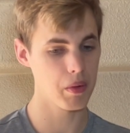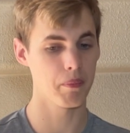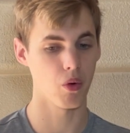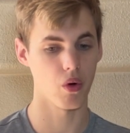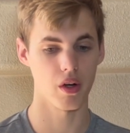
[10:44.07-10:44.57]
bit
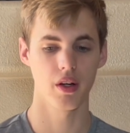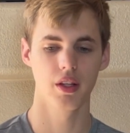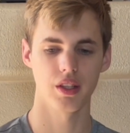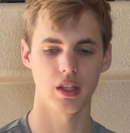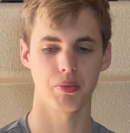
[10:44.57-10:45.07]
more
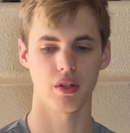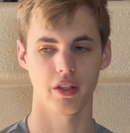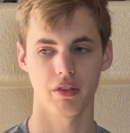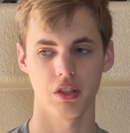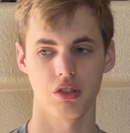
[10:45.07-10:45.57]
than the
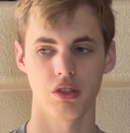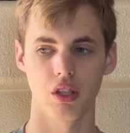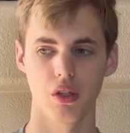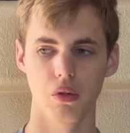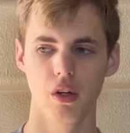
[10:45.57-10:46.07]
previous
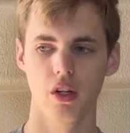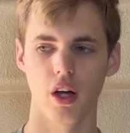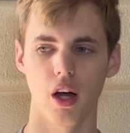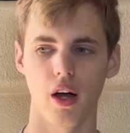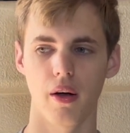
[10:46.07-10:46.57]
two,
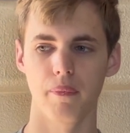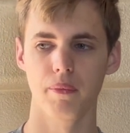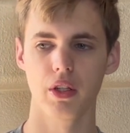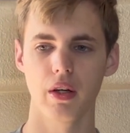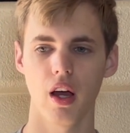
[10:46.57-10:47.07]
um,
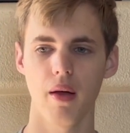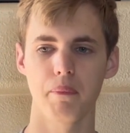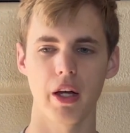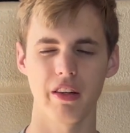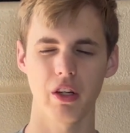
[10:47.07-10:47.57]

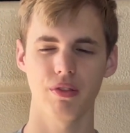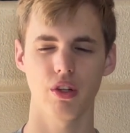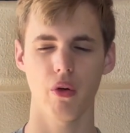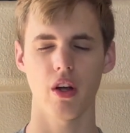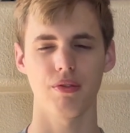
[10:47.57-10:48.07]
but if you're
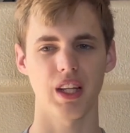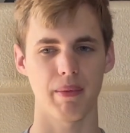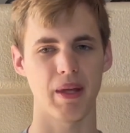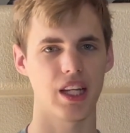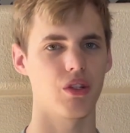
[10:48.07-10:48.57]
going off like
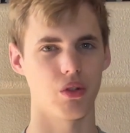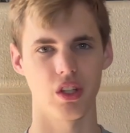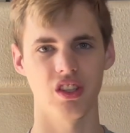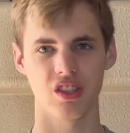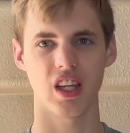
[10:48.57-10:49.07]

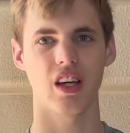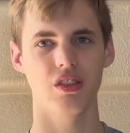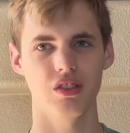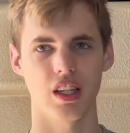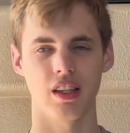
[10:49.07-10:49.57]
Mandalorian
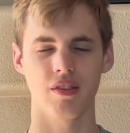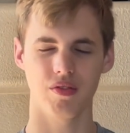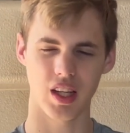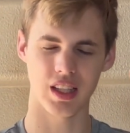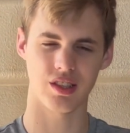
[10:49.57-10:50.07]
scales, like
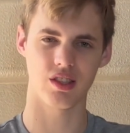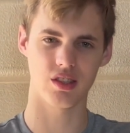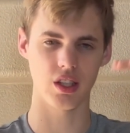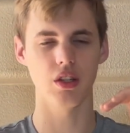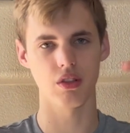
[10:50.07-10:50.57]
it's
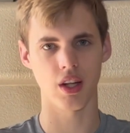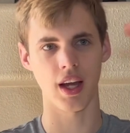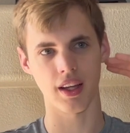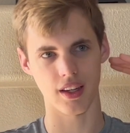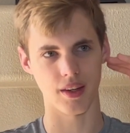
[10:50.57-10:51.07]
still
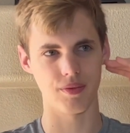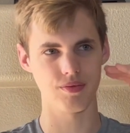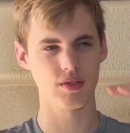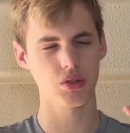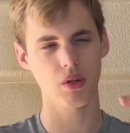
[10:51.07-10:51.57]
like a
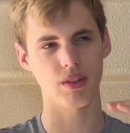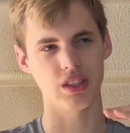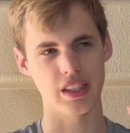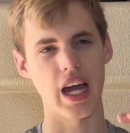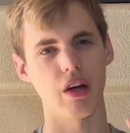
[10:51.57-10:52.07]
sort of a
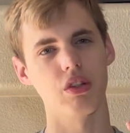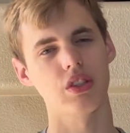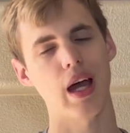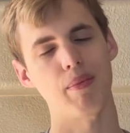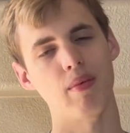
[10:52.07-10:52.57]
downer
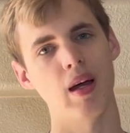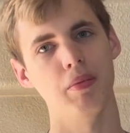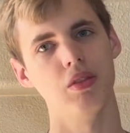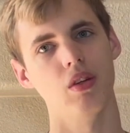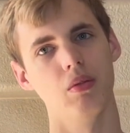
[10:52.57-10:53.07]
type of
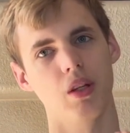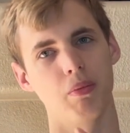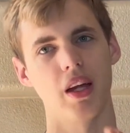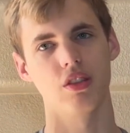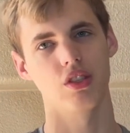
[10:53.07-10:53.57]
episode
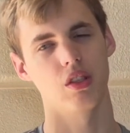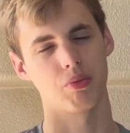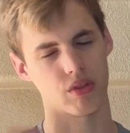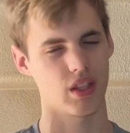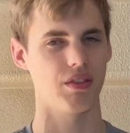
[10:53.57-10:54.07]
compared to the
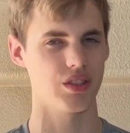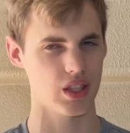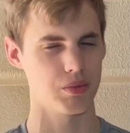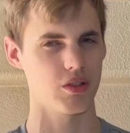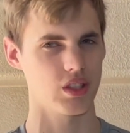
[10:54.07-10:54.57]
previous
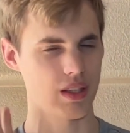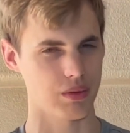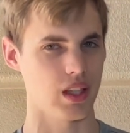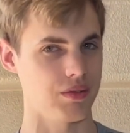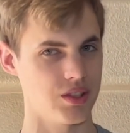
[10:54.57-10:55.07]
episodes that
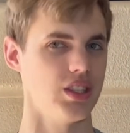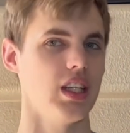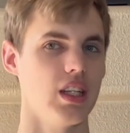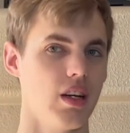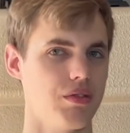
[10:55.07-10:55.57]
we have
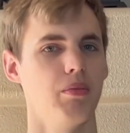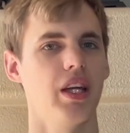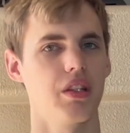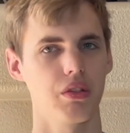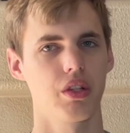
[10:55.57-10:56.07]
seen of the
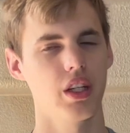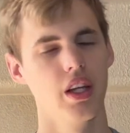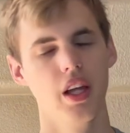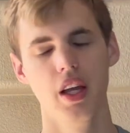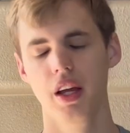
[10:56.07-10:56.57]
Mandalorian.
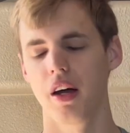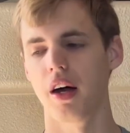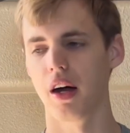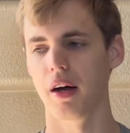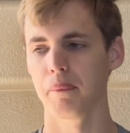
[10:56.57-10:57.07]

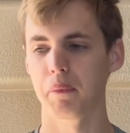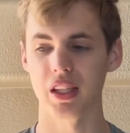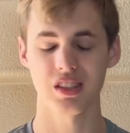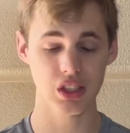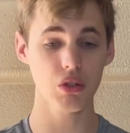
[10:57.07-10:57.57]
Um,
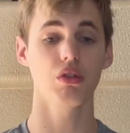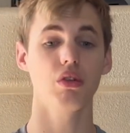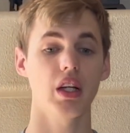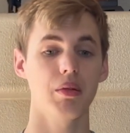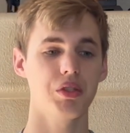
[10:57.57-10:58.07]
but still a
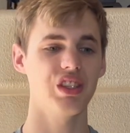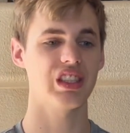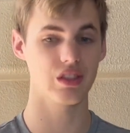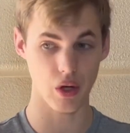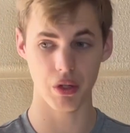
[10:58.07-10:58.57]
great episode.
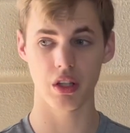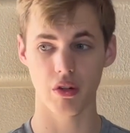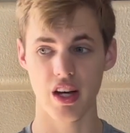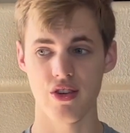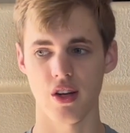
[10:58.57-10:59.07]
It's going in the
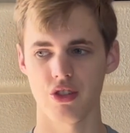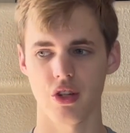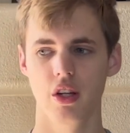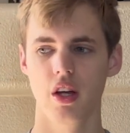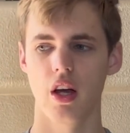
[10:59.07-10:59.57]
right
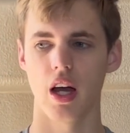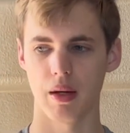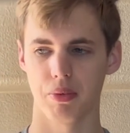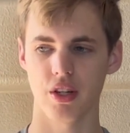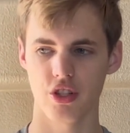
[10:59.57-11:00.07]
direction. I
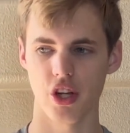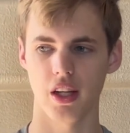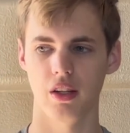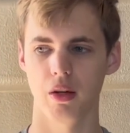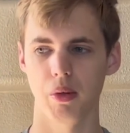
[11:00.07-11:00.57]
appreciate it
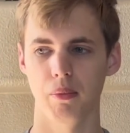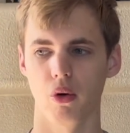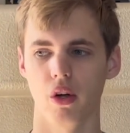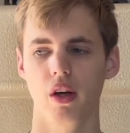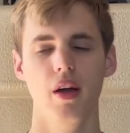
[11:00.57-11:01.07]
a little bit
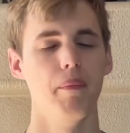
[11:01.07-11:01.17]
more.